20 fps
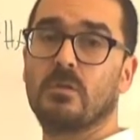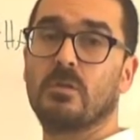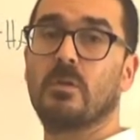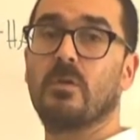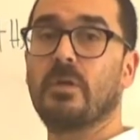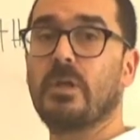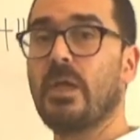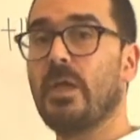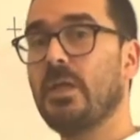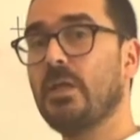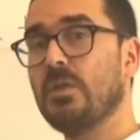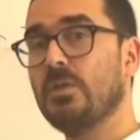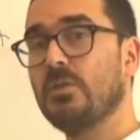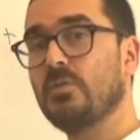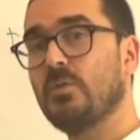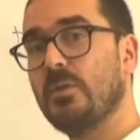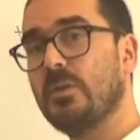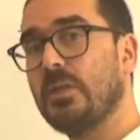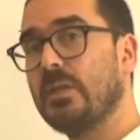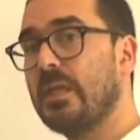okay,
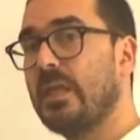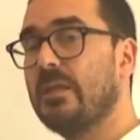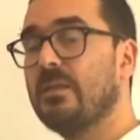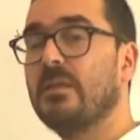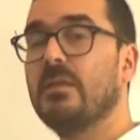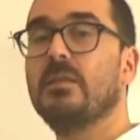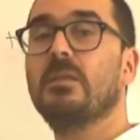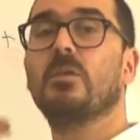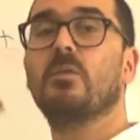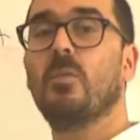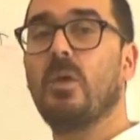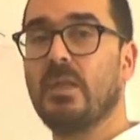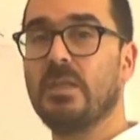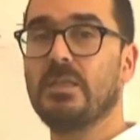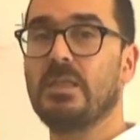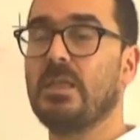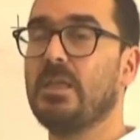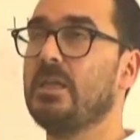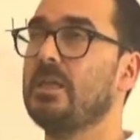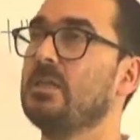to indicate that the
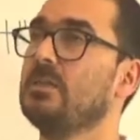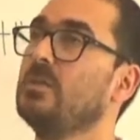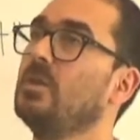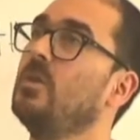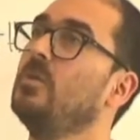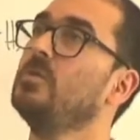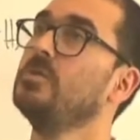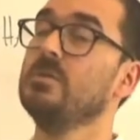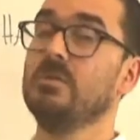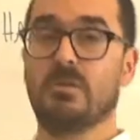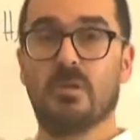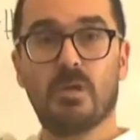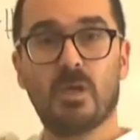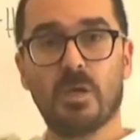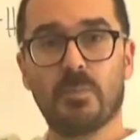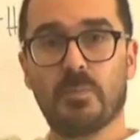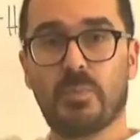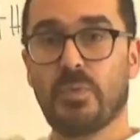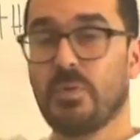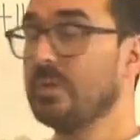quality goes
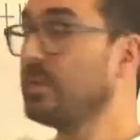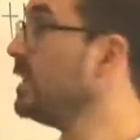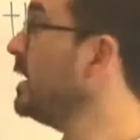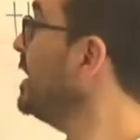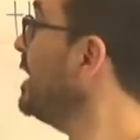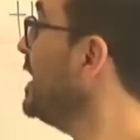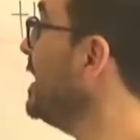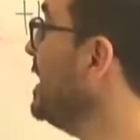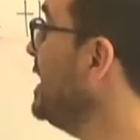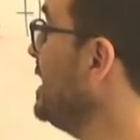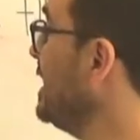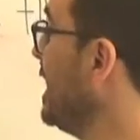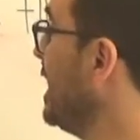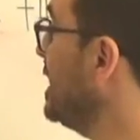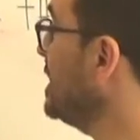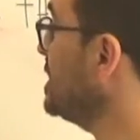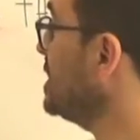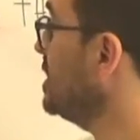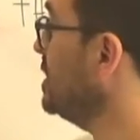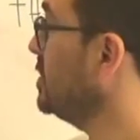up, and
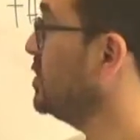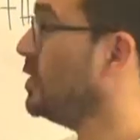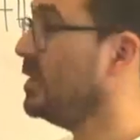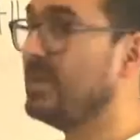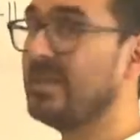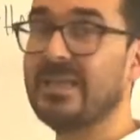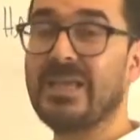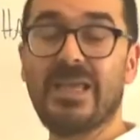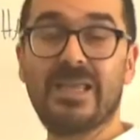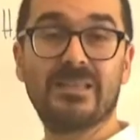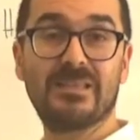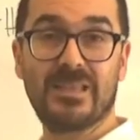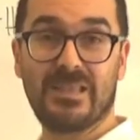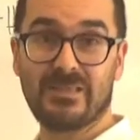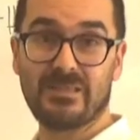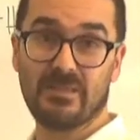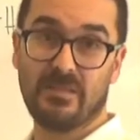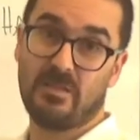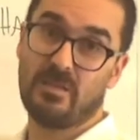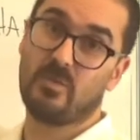less to indicate
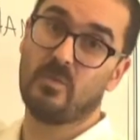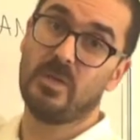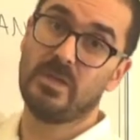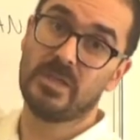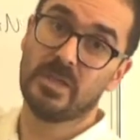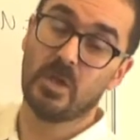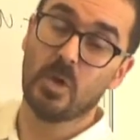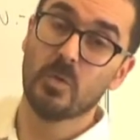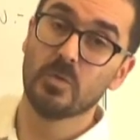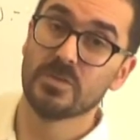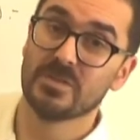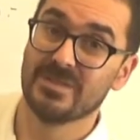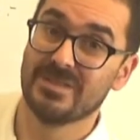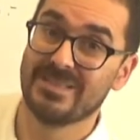that the quality goes